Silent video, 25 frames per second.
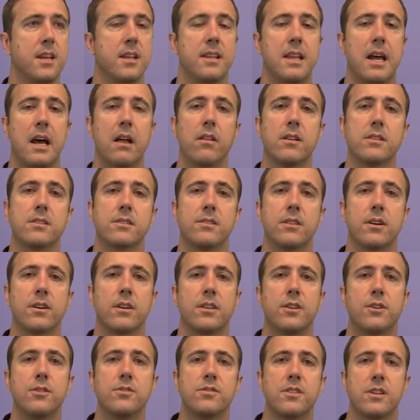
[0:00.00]
Now let's look,
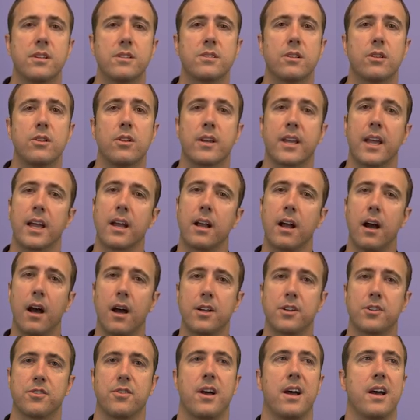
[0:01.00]
use this to look at
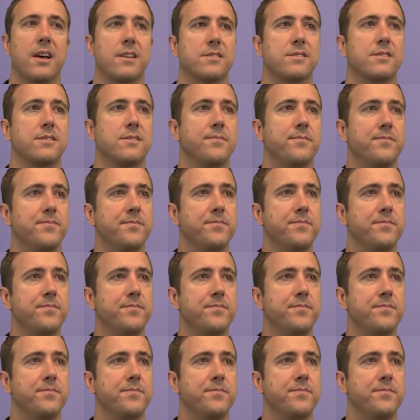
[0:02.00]
contrasts.